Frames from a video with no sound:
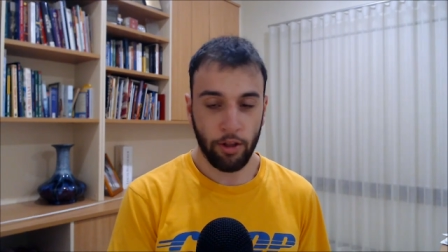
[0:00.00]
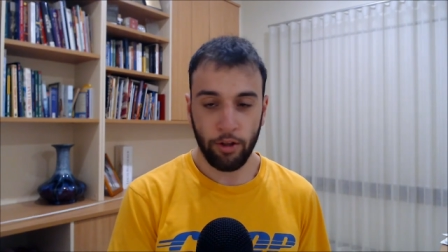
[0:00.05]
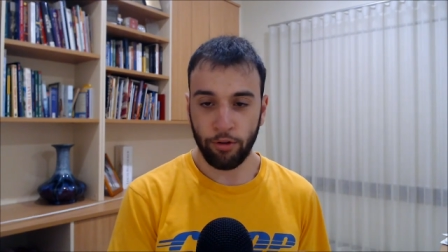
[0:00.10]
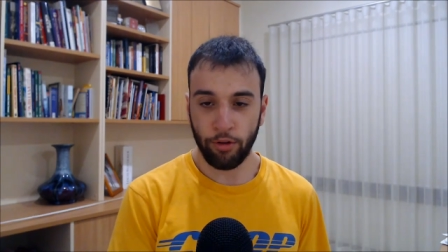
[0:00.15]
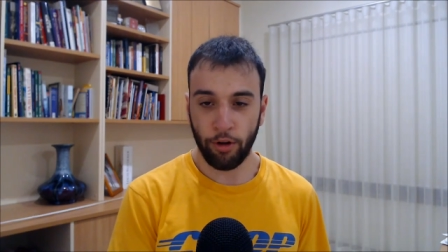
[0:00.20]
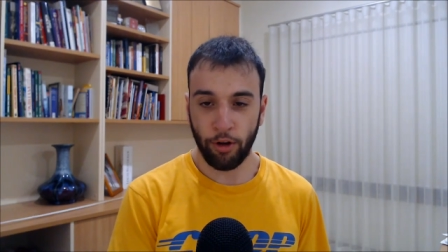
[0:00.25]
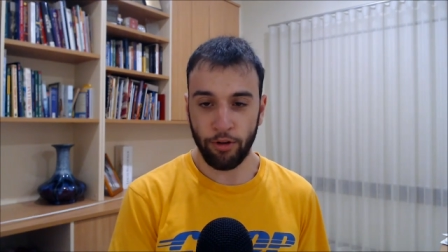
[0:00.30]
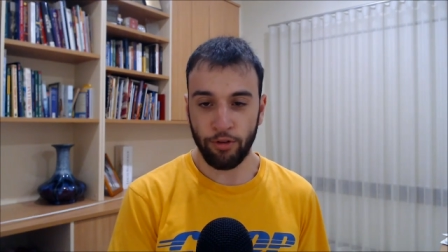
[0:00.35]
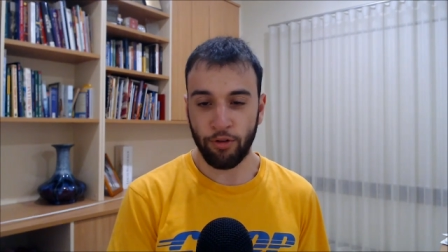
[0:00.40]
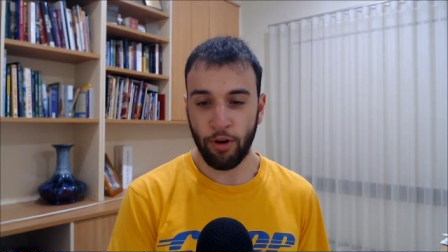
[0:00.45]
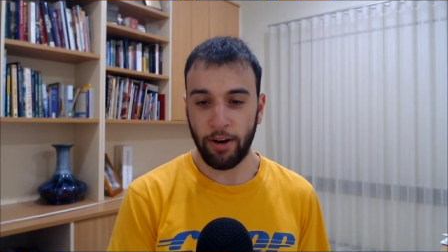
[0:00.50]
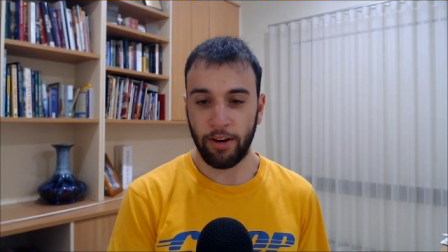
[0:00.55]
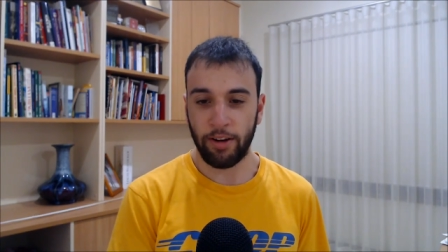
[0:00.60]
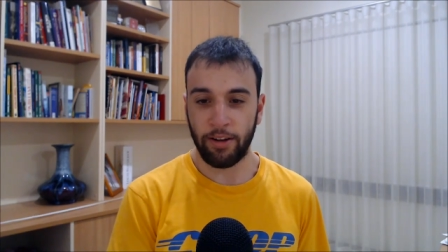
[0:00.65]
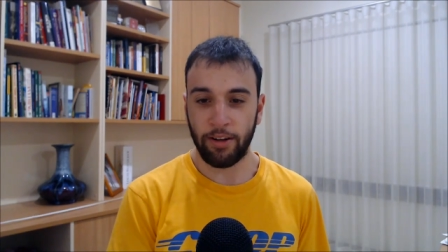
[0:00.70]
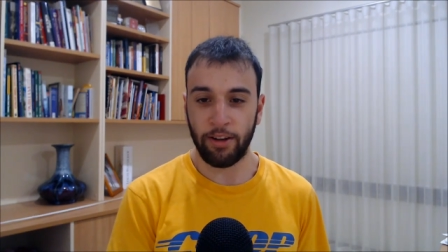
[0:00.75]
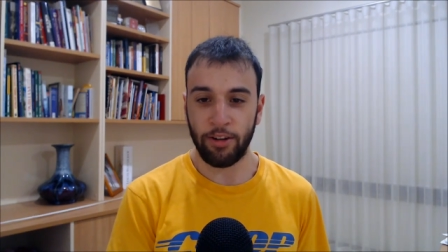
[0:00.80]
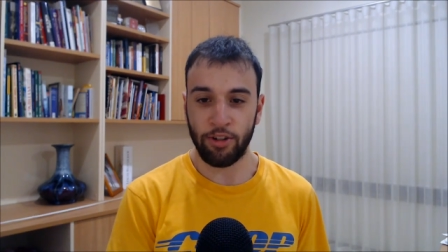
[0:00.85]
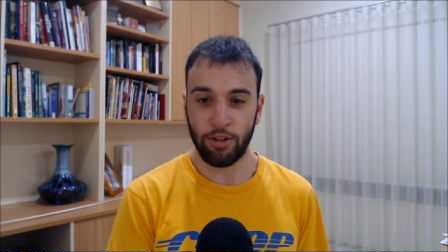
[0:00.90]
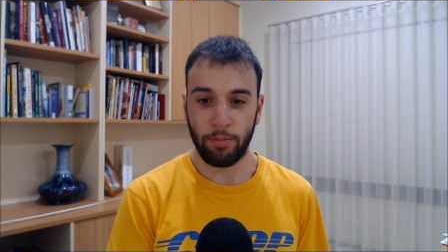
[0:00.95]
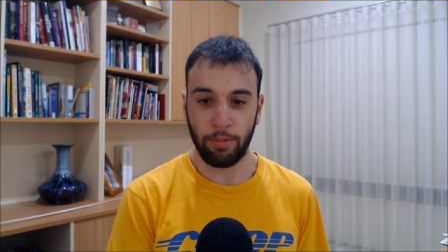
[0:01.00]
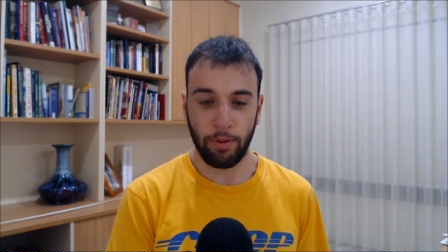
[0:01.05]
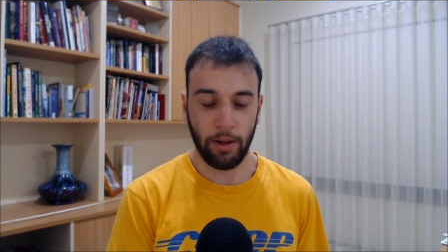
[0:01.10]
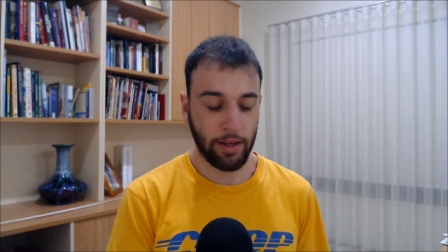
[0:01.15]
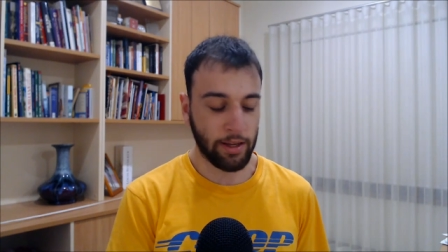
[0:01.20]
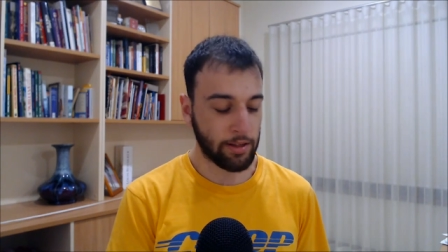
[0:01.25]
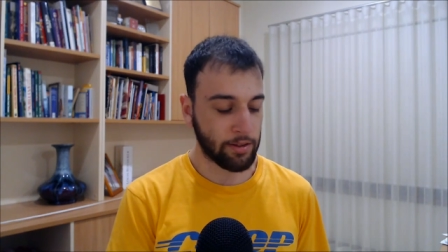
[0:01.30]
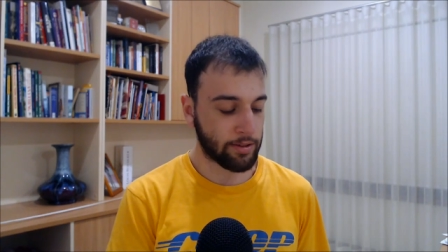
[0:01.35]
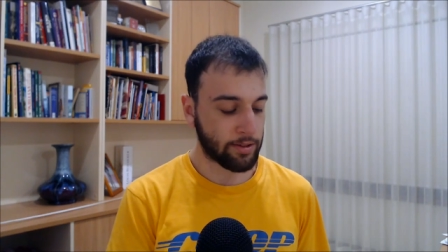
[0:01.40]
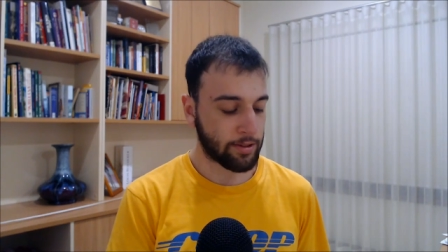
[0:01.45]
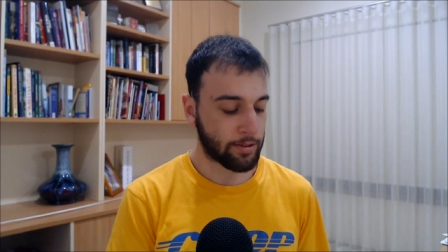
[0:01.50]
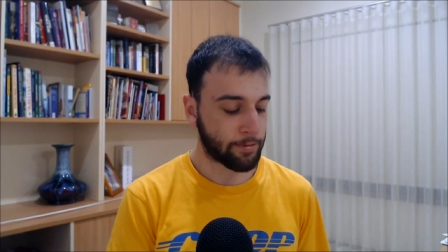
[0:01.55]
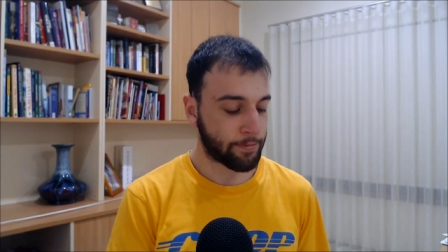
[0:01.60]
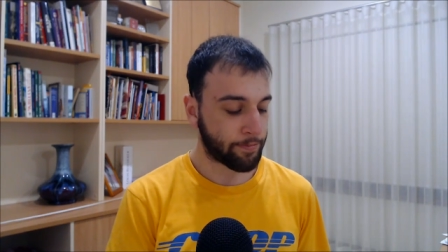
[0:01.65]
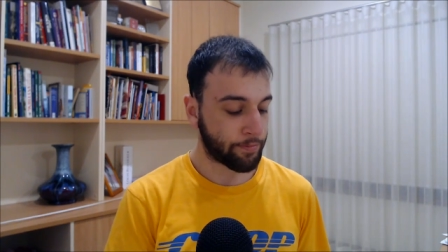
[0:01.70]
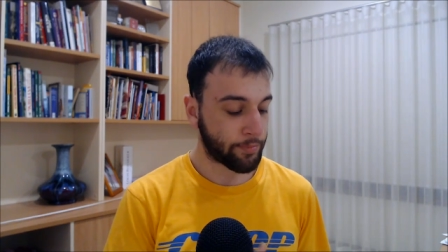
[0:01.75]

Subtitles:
don't trade in injured players.